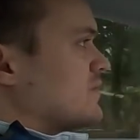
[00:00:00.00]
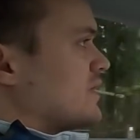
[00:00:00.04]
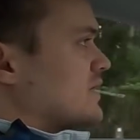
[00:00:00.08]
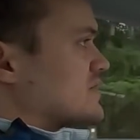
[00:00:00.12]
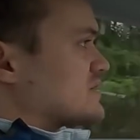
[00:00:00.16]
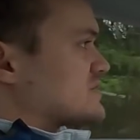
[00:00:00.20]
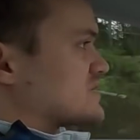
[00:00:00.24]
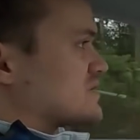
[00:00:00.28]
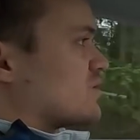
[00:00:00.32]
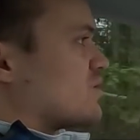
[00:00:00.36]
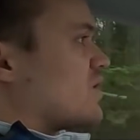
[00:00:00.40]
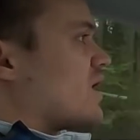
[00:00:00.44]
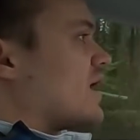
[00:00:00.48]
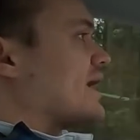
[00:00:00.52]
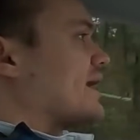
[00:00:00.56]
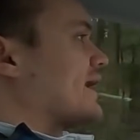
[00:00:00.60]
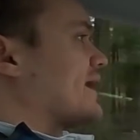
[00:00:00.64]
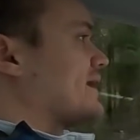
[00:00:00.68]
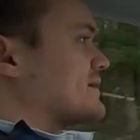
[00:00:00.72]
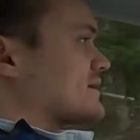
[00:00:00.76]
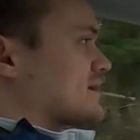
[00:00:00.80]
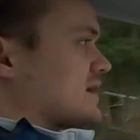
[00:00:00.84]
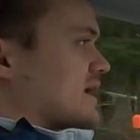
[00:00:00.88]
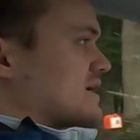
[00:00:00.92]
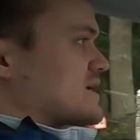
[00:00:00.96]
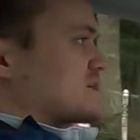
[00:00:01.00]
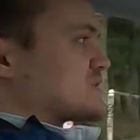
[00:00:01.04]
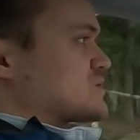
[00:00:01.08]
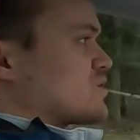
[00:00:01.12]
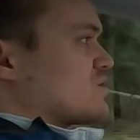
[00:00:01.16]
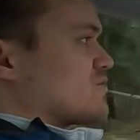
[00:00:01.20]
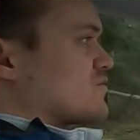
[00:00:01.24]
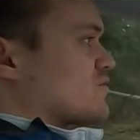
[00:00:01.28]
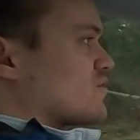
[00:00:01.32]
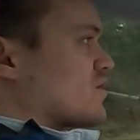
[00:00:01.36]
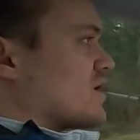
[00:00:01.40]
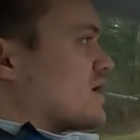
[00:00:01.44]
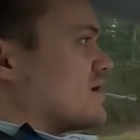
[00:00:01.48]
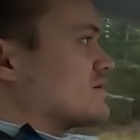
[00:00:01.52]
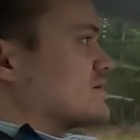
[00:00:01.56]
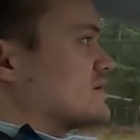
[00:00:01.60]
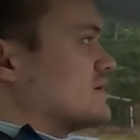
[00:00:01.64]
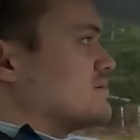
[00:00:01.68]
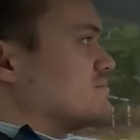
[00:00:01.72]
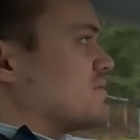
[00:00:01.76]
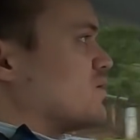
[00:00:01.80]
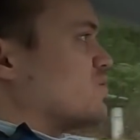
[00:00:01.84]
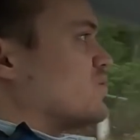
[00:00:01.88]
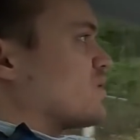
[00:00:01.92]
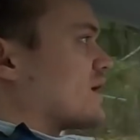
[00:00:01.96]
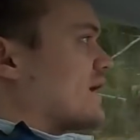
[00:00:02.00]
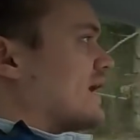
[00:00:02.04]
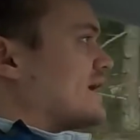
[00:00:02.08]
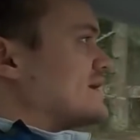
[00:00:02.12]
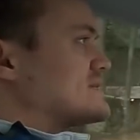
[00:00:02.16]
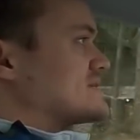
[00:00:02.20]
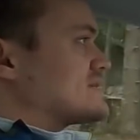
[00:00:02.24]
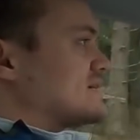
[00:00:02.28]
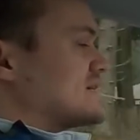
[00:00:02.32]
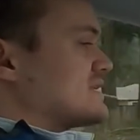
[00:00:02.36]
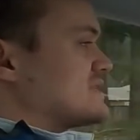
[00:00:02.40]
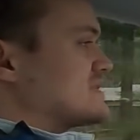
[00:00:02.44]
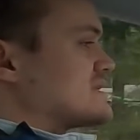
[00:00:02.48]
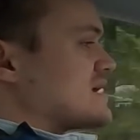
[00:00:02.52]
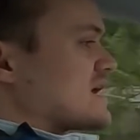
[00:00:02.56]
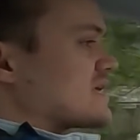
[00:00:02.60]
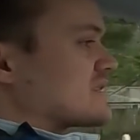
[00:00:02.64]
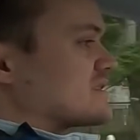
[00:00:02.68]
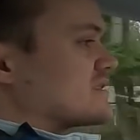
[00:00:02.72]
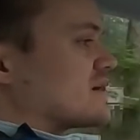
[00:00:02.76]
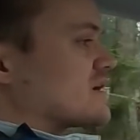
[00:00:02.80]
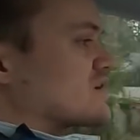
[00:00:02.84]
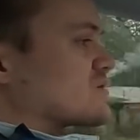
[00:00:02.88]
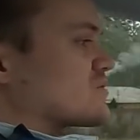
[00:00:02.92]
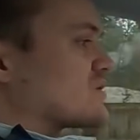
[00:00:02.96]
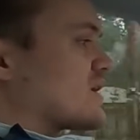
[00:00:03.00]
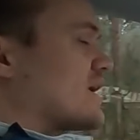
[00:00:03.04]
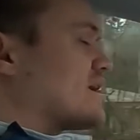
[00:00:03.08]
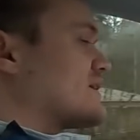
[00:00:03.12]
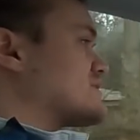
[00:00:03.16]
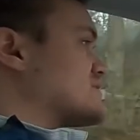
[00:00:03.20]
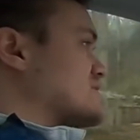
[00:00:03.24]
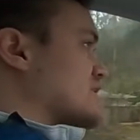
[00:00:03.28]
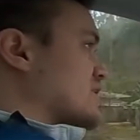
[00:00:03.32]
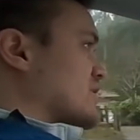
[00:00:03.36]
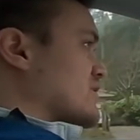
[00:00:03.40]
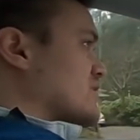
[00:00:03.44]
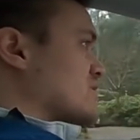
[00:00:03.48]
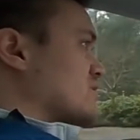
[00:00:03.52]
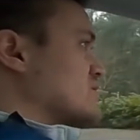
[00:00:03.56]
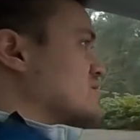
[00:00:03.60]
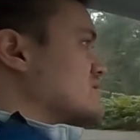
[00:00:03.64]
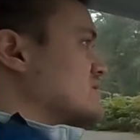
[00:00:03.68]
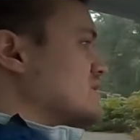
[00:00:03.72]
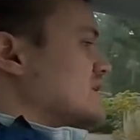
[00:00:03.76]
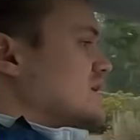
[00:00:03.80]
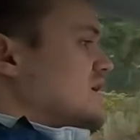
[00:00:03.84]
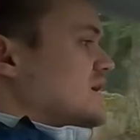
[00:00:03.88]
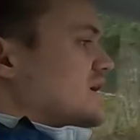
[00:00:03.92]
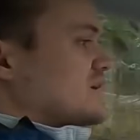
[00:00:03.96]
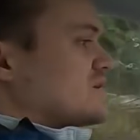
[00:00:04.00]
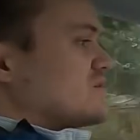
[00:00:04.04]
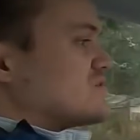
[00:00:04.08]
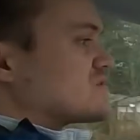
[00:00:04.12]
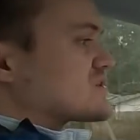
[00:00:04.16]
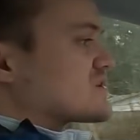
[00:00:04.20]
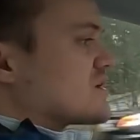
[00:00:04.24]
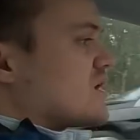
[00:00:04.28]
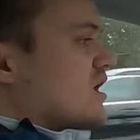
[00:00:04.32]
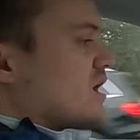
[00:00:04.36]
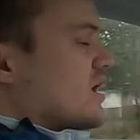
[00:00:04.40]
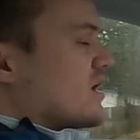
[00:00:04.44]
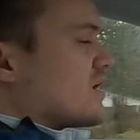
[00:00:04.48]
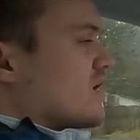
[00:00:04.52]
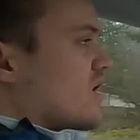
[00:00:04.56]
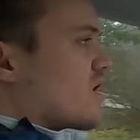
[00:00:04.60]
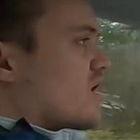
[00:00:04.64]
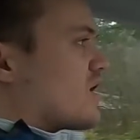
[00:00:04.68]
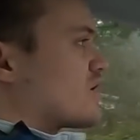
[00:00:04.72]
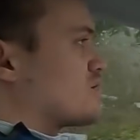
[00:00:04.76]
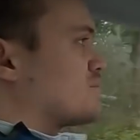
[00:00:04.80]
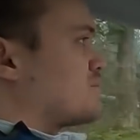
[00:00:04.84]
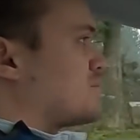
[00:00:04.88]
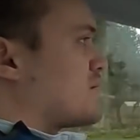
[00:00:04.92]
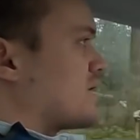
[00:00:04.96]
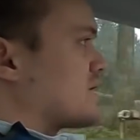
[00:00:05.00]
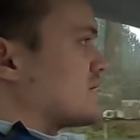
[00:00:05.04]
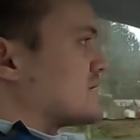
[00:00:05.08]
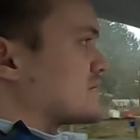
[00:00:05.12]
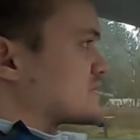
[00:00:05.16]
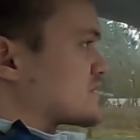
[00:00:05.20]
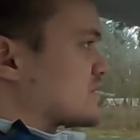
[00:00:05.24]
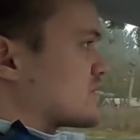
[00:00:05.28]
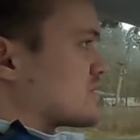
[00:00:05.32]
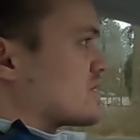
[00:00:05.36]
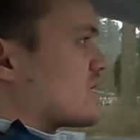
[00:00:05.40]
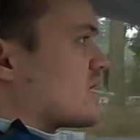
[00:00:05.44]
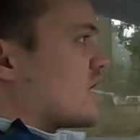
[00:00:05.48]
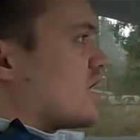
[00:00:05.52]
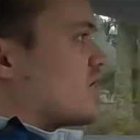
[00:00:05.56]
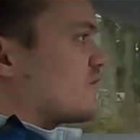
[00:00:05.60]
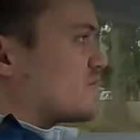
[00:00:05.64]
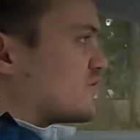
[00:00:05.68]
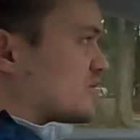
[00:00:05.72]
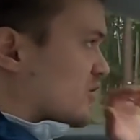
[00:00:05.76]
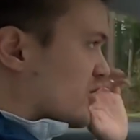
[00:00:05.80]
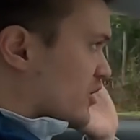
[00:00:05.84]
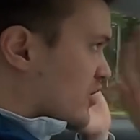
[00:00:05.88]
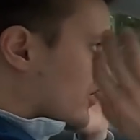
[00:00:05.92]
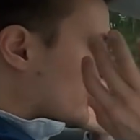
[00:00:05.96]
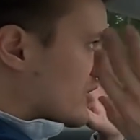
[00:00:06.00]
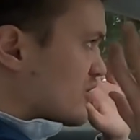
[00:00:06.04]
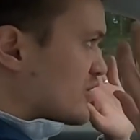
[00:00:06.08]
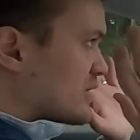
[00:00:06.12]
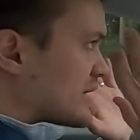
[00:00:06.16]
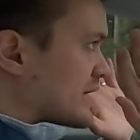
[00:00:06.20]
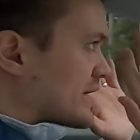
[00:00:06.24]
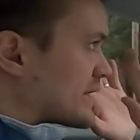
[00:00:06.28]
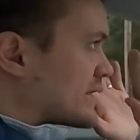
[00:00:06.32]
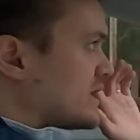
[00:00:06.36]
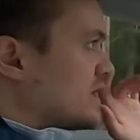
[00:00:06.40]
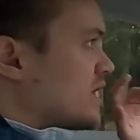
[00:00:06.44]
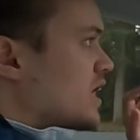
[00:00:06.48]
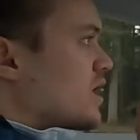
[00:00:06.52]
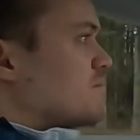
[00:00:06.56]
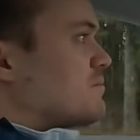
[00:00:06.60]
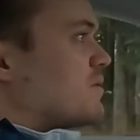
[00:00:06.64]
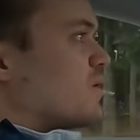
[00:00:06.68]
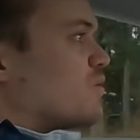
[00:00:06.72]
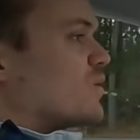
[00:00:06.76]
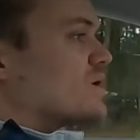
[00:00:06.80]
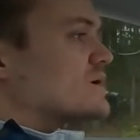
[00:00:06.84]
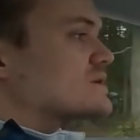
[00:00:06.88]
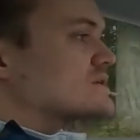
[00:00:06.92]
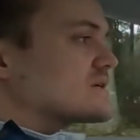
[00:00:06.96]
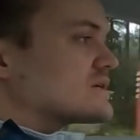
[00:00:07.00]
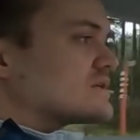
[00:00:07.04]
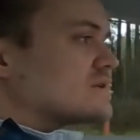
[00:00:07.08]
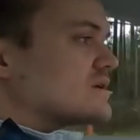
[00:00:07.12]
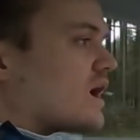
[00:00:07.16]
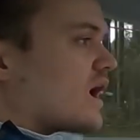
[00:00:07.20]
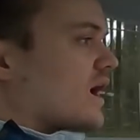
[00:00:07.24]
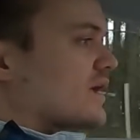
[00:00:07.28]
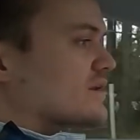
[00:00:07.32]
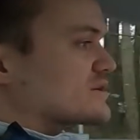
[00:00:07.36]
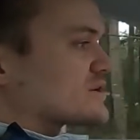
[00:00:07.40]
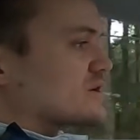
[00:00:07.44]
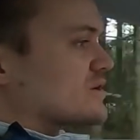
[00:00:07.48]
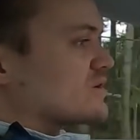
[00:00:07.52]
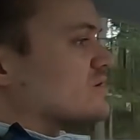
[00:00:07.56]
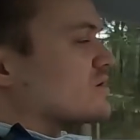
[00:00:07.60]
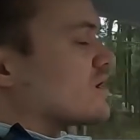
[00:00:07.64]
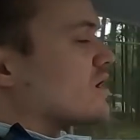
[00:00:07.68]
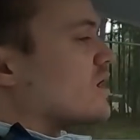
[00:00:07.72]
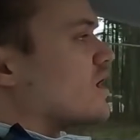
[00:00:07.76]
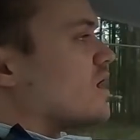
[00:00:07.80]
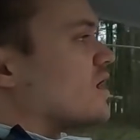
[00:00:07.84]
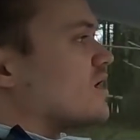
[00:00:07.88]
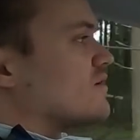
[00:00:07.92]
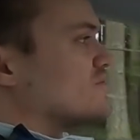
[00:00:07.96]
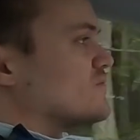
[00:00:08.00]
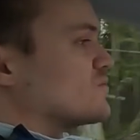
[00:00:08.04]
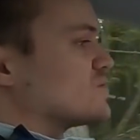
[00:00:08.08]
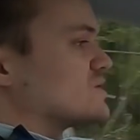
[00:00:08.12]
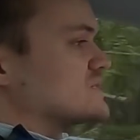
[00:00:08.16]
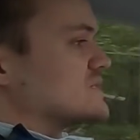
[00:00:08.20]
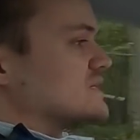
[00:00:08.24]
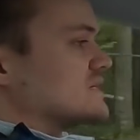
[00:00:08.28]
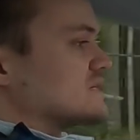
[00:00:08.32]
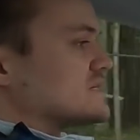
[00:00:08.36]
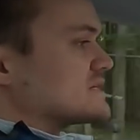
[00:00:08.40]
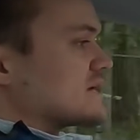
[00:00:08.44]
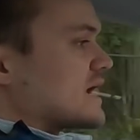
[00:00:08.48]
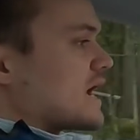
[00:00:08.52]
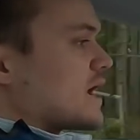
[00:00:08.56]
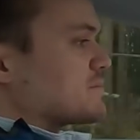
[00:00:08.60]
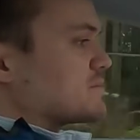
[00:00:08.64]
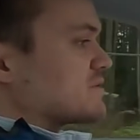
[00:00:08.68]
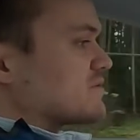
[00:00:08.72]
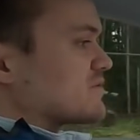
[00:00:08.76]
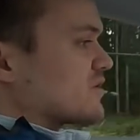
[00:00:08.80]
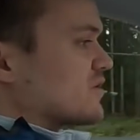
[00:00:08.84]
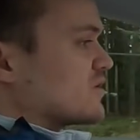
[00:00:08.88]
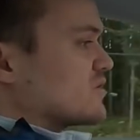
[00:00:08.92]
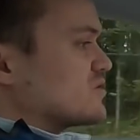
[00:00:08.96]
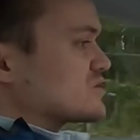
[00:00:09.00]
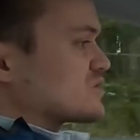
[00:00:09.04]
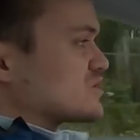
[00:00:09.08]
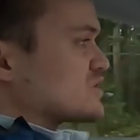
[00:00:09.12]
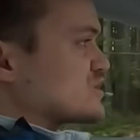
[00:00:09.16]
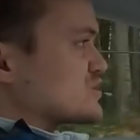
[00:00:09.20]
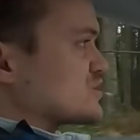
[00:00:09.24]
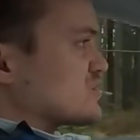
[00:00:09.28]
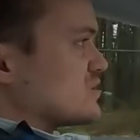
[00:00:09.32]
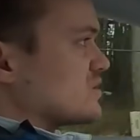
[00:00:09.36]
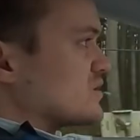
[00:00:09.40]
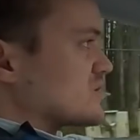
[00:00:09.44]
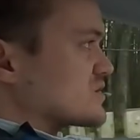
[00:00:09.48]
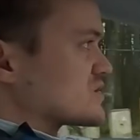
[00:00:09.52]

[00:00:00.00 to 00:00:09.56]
So I had to kind of surf around it. But when I did that there, when I turned, you saw autopilot turn off, you heard it, but what did not turn off was the adaptive cruise control.